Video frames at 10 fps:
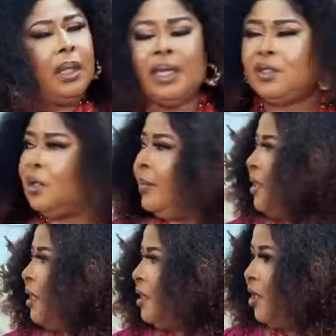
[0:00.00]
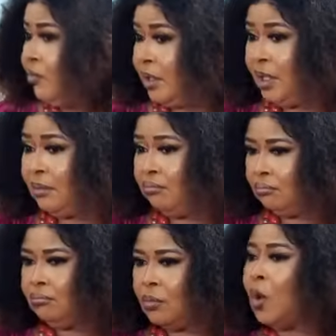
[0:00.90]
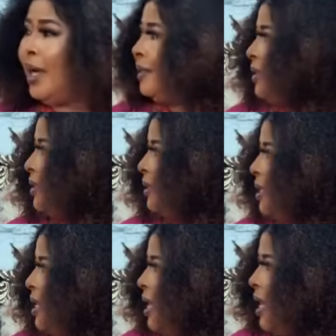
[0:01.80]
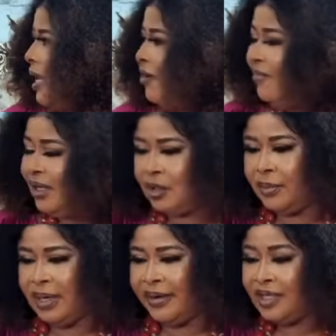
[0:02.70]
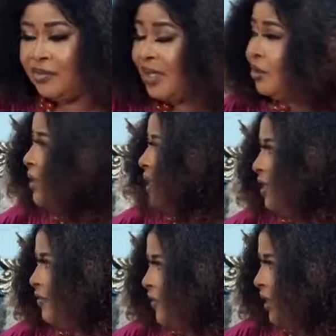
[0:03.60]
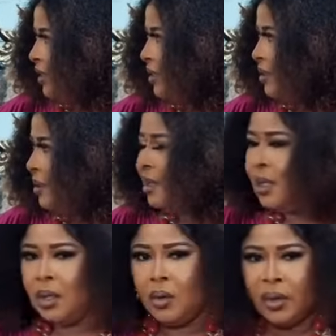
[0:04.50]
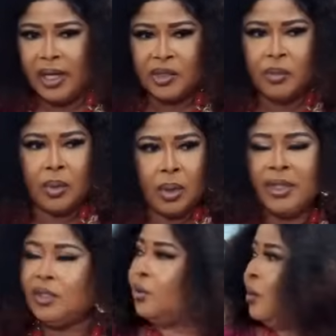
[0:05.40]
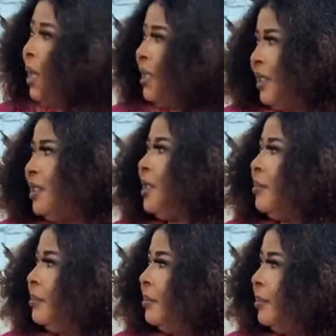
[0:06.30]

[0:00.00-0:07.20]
Yes, Your Majesty, we're needing more hands. And I've made some arrangement to that effect. Ogechi will come in to assist him.